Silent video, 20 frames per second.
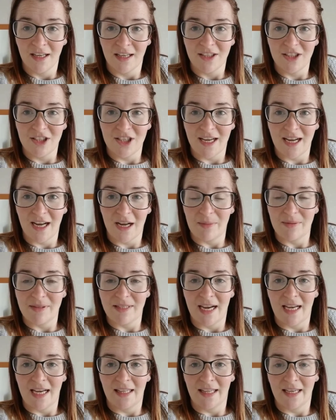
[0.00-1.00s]
she kept
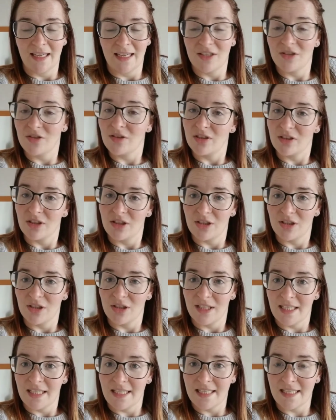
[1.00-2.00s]
saying, like, he's just going to do
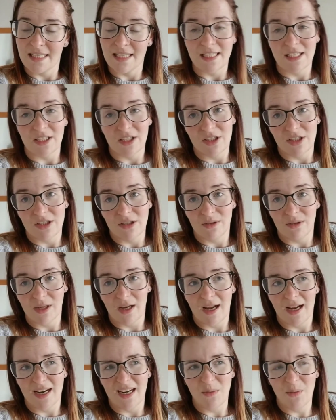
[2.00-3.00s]
this, and he's going to do
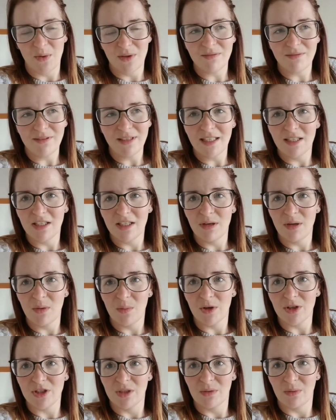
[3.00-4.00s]
that. And he wasn't really doing
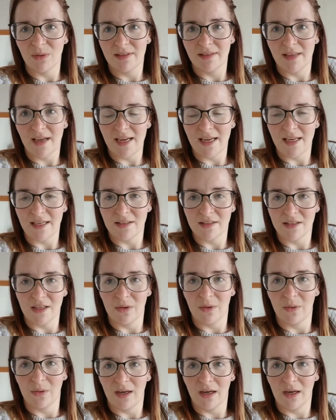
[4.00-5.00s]
what she was saying,
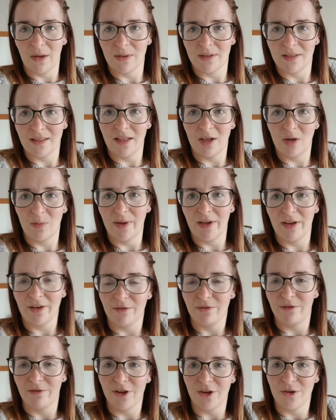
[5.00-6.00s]
so I was a little bit
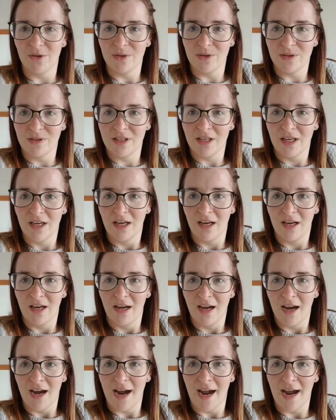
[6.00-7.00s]
confused.
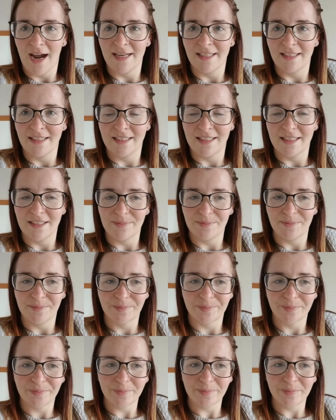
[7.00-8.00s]
And
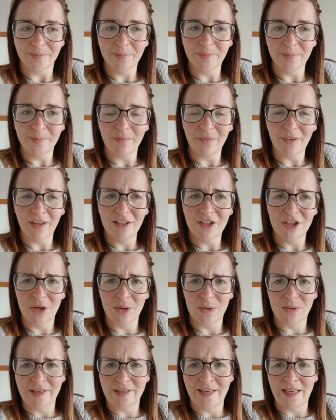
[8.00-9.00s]
she
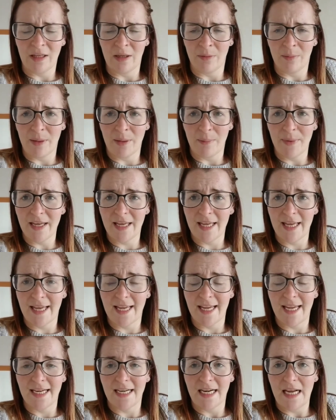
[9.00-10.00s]
goes, he'll be a bit of
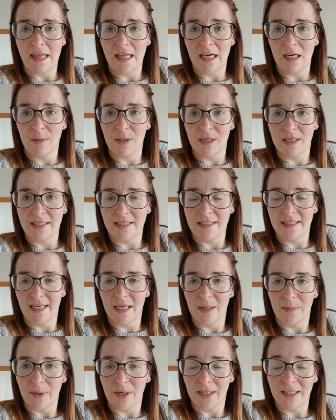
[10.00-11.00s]
kicking, and then he'll be
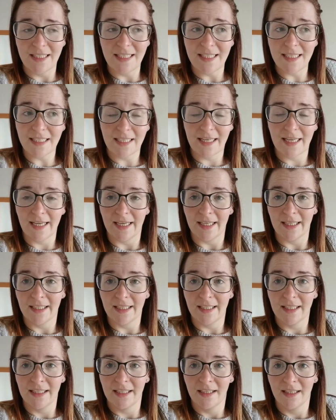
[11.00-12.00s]
asleep. And he didn't
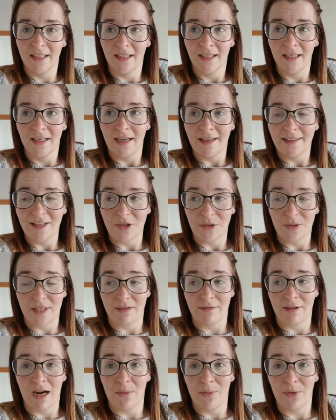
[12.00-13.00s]
kick. And then she was like,
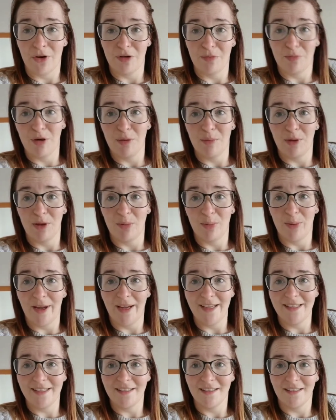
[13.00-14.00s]
right, we're going to put him on the
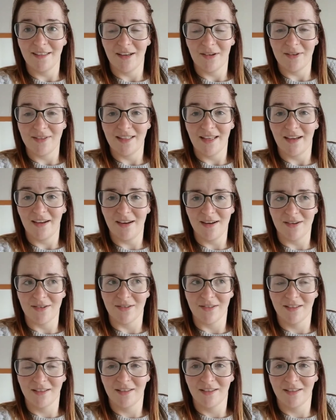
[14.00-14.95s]
bed. And I was like, oh,